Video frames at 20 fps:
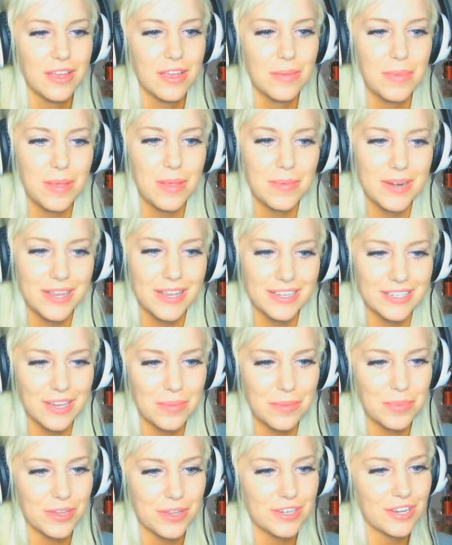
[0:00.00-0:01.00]
Maybe next
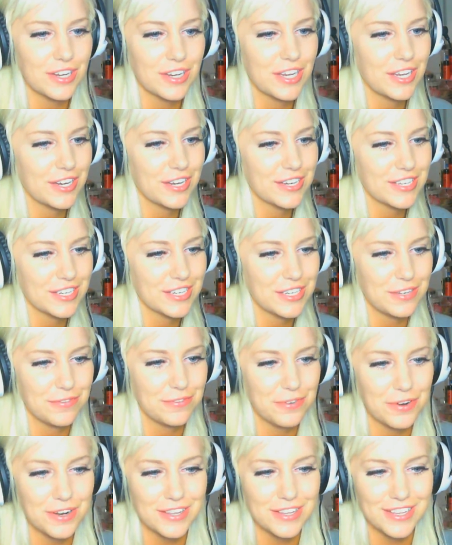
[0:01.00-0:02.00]
time play Donkey Kong
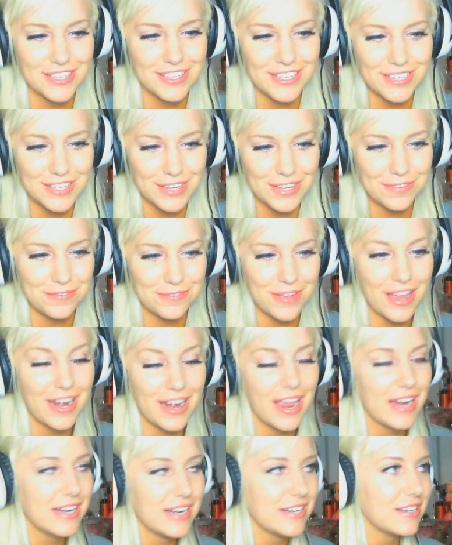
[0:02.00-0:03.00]
64. That sounds like fun.
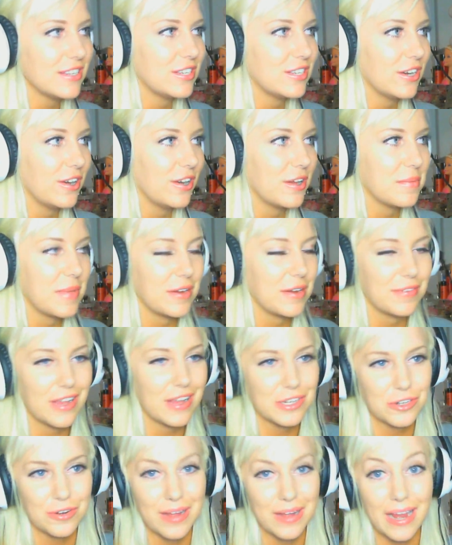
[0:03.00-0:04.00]
I need to start up my
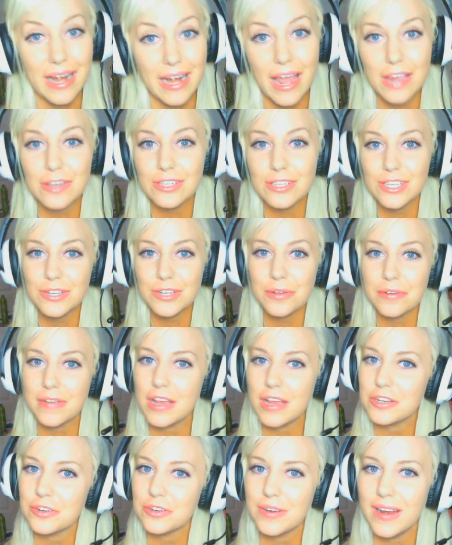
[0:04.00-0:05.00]
retro night. I used to do a
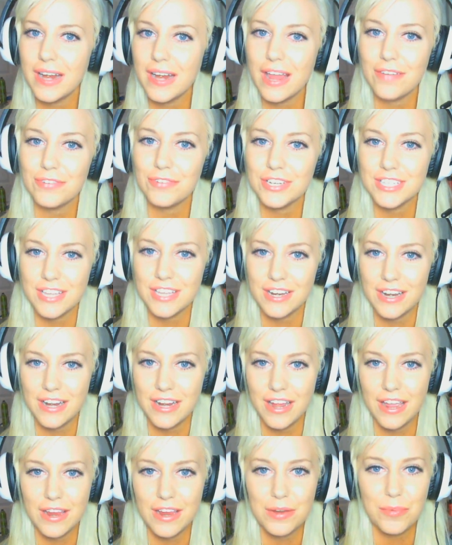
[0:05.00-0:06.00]
retro night every Sunday
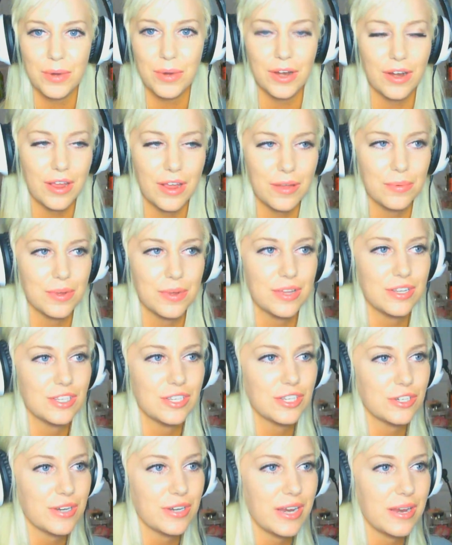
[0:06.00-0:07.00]
night where I would
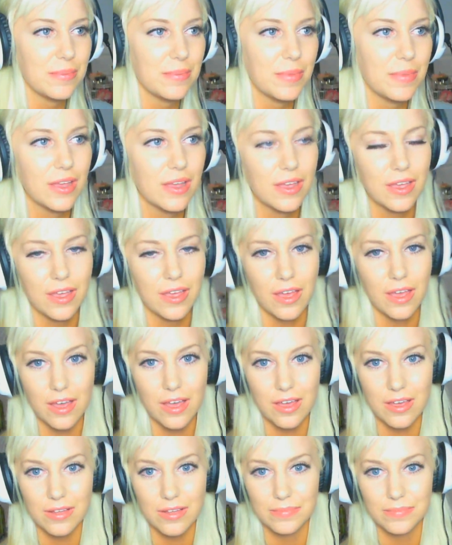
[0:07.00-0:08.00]
stream
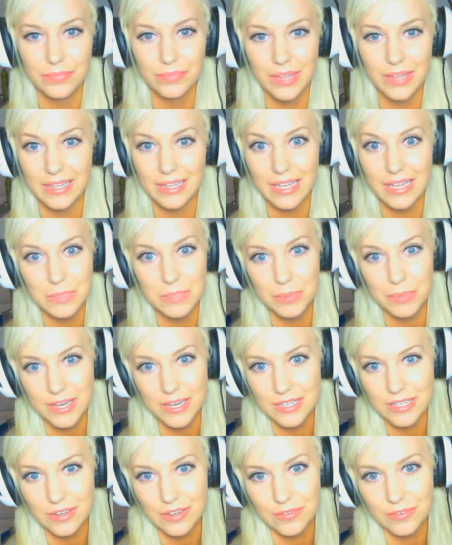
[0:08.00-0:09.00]
um, like Let's
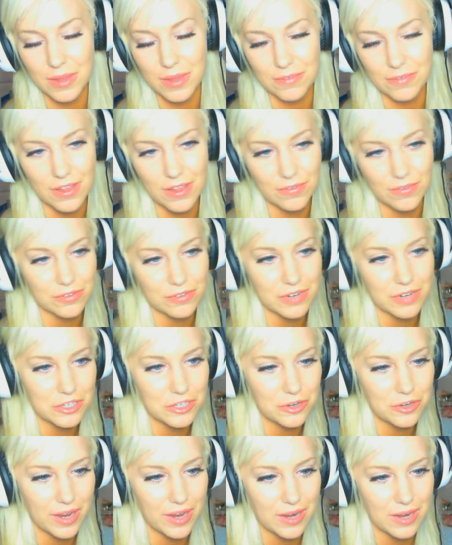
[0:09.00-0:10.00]
Plays of my favorite
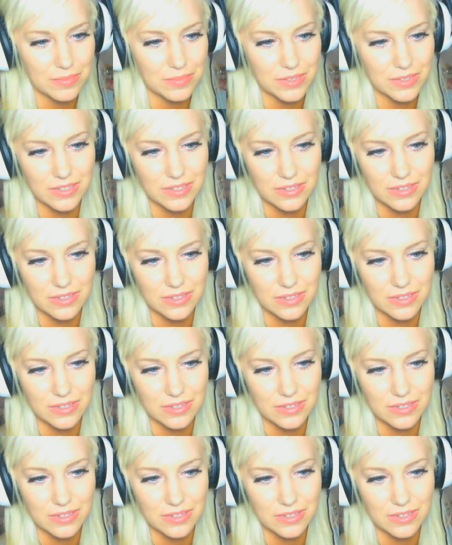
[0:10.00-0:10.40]
retro games.